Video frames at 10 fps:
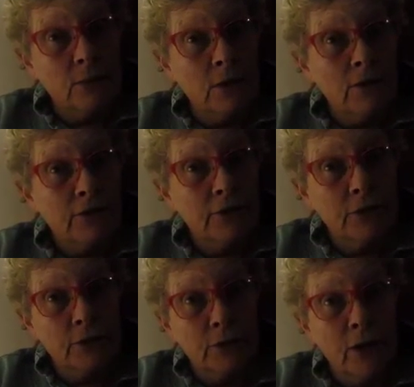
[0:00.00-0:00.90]
all
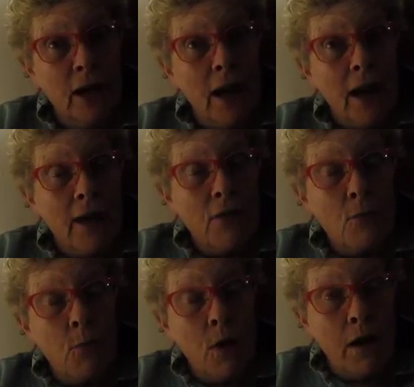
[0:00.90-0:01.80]
afternoon. And the
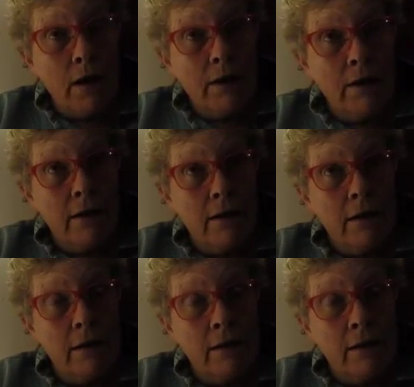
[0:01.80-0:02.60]
one